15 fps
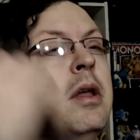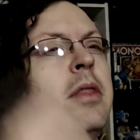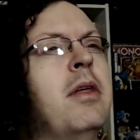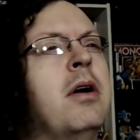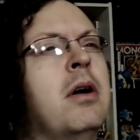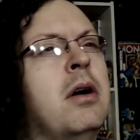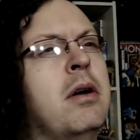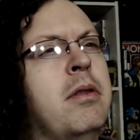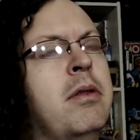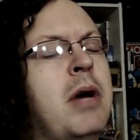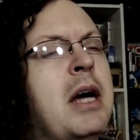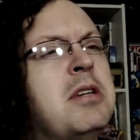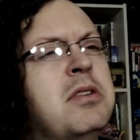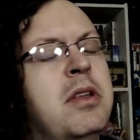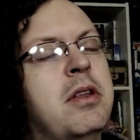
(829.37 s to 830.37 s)

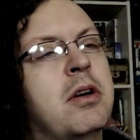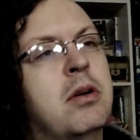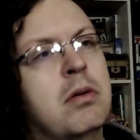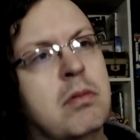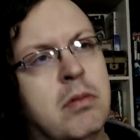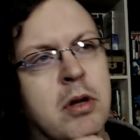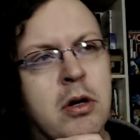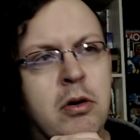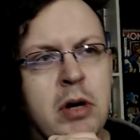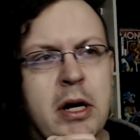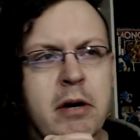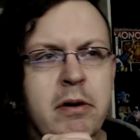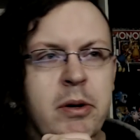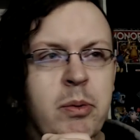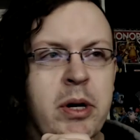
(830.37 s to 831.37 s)
Actually, the
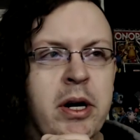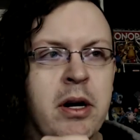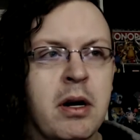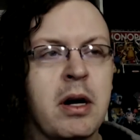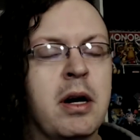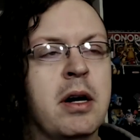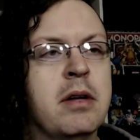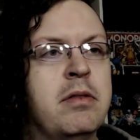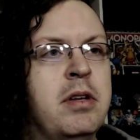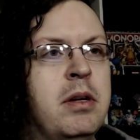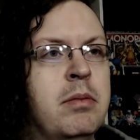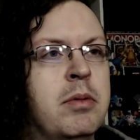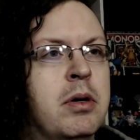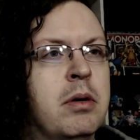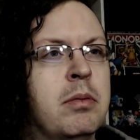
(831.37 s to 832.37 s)
crockeryware
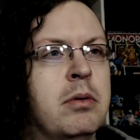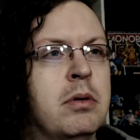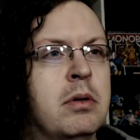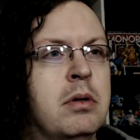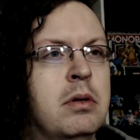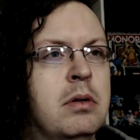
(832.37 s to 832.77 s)
Team Noble,